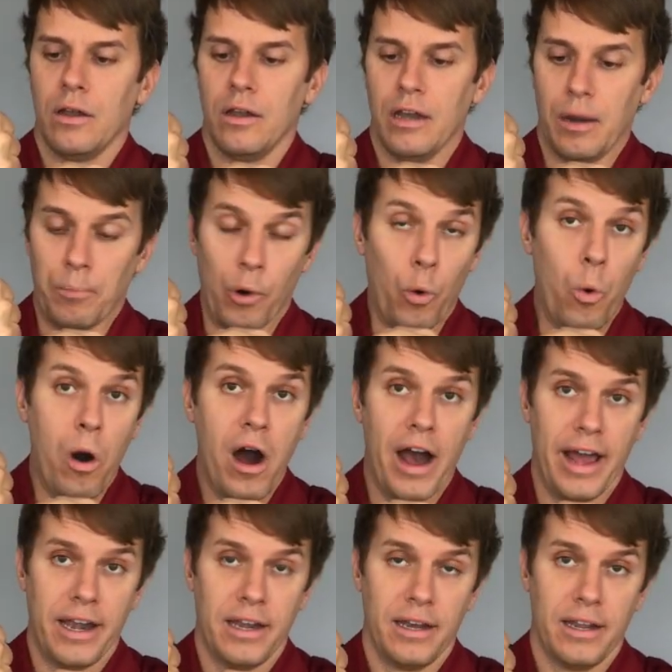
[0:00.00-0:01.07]
number
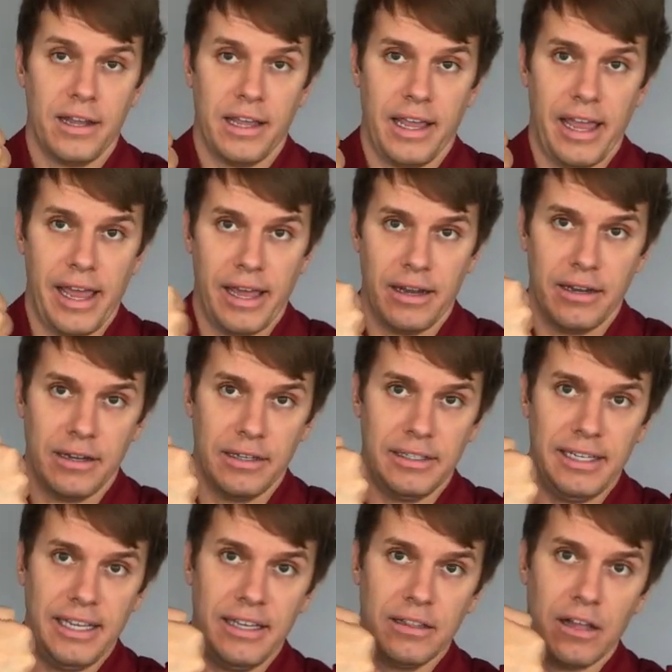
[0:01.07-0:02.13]
one, it
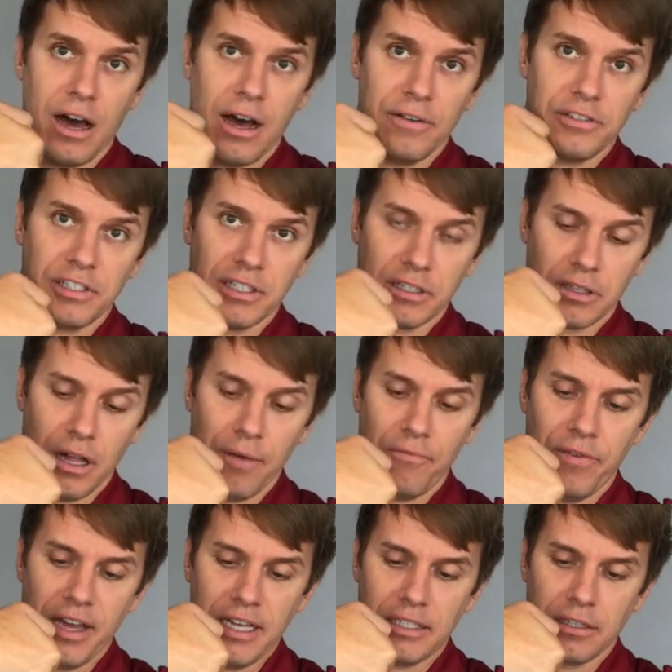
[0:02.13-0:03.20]
de-lofts the club
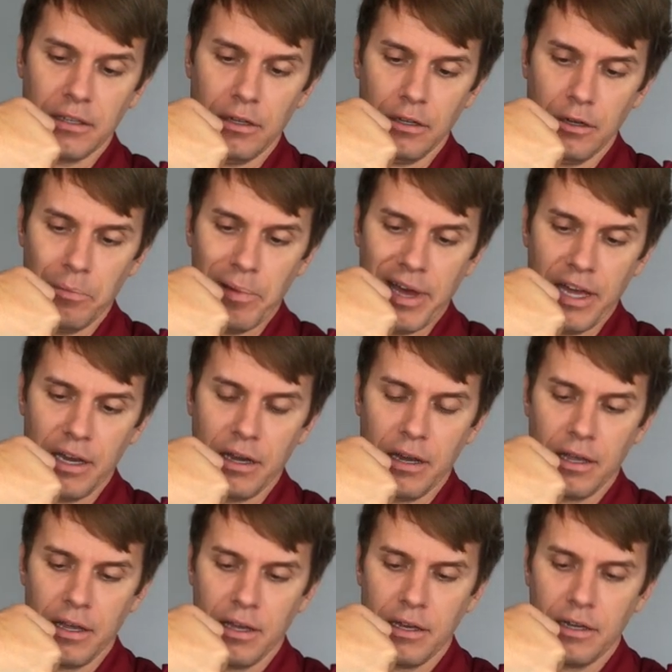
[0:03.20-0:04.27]
face a little bit.
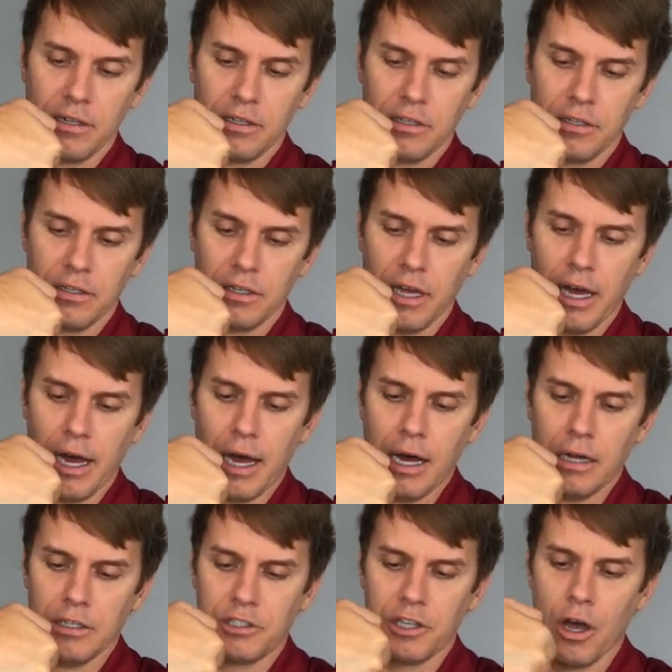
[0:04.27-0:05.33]

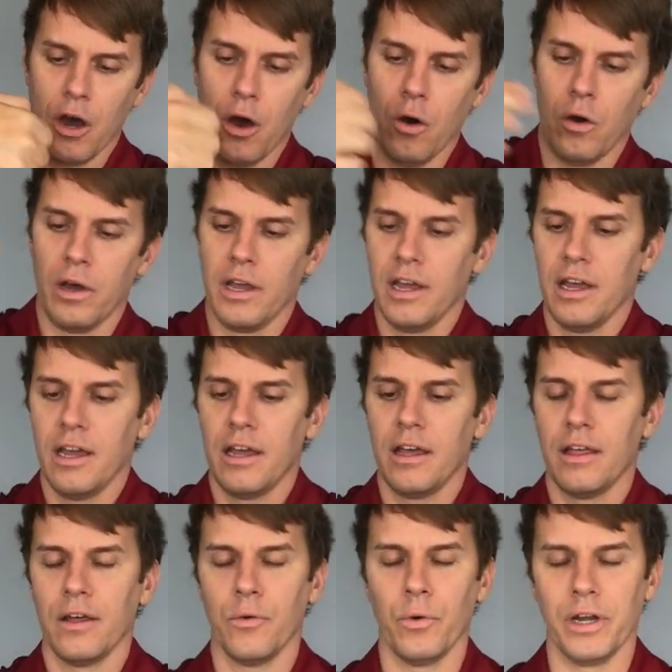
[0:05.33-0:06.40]
So
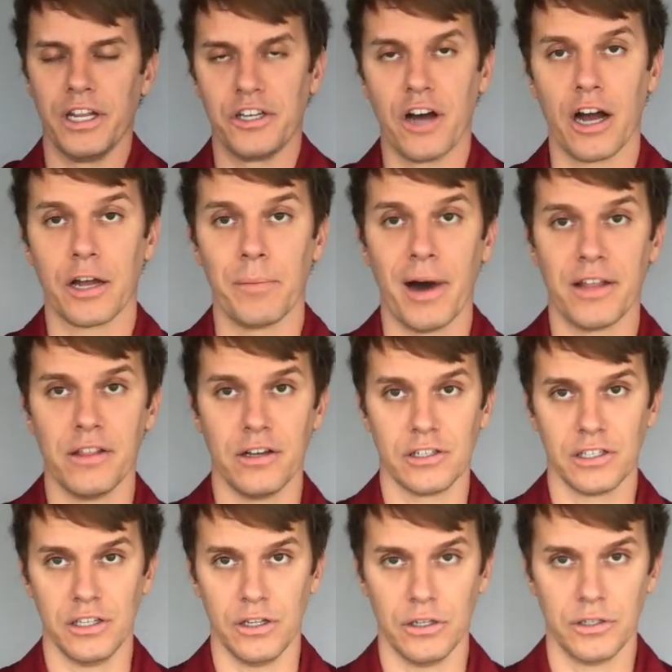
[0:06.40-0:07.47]
when you talk about those